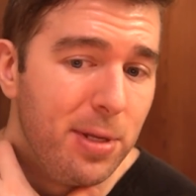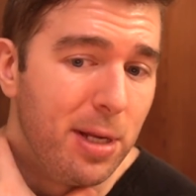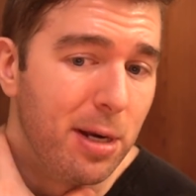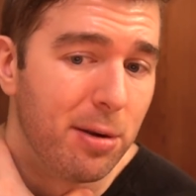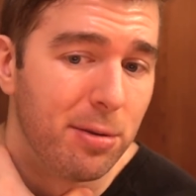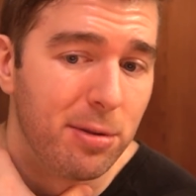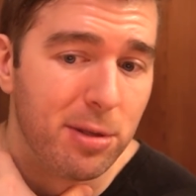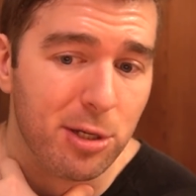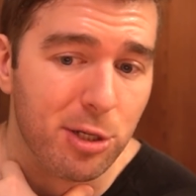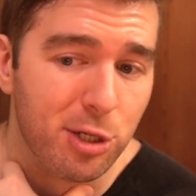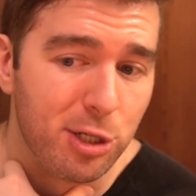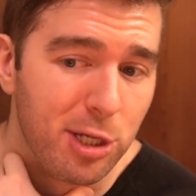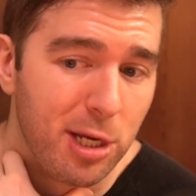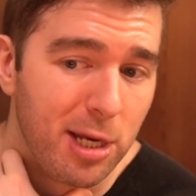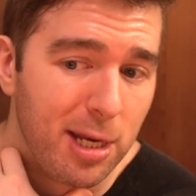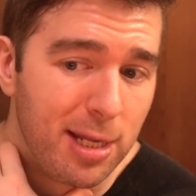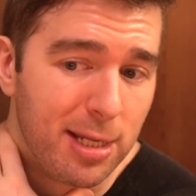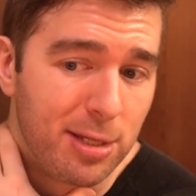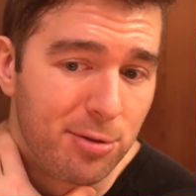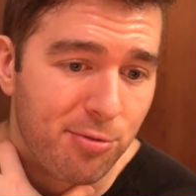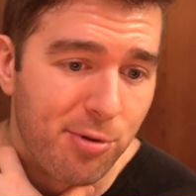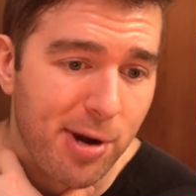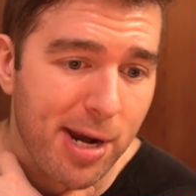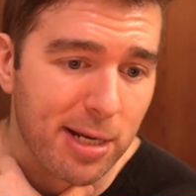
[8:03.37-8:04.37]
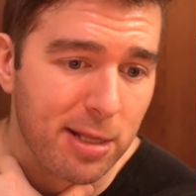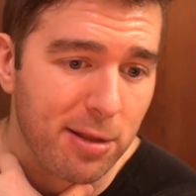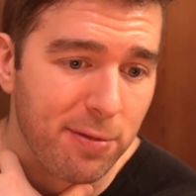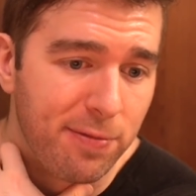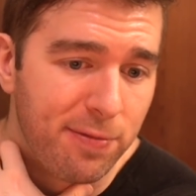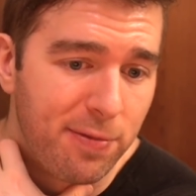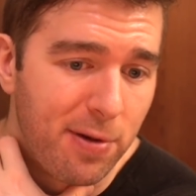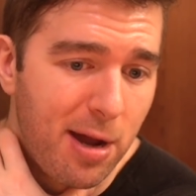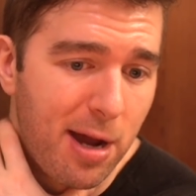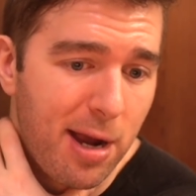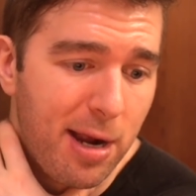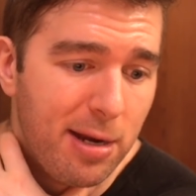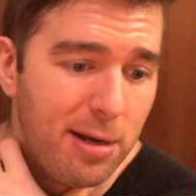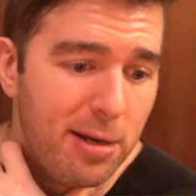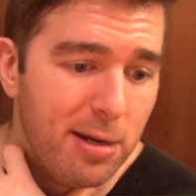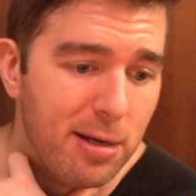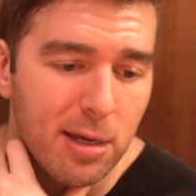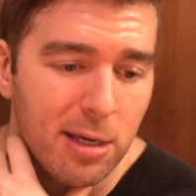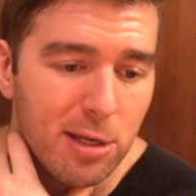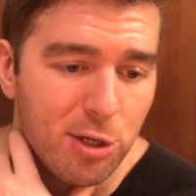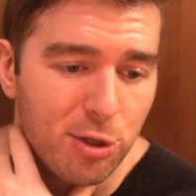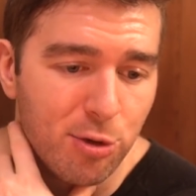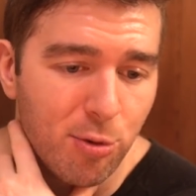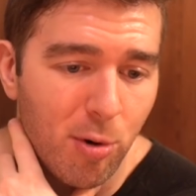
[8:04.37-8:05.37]
you know, the shit is rectified
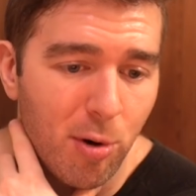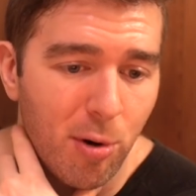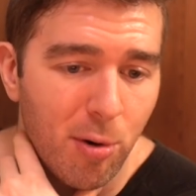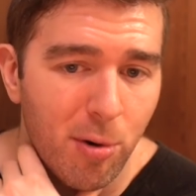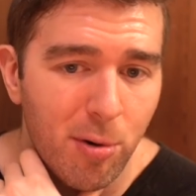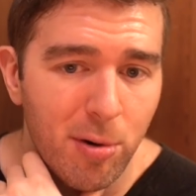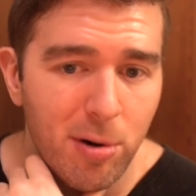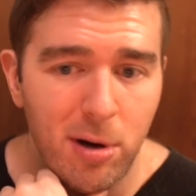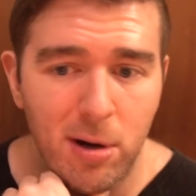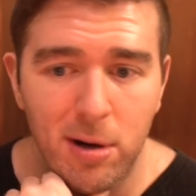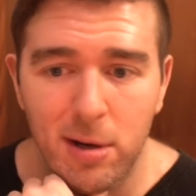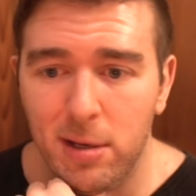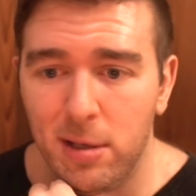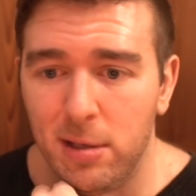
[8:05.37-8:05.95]
in short order.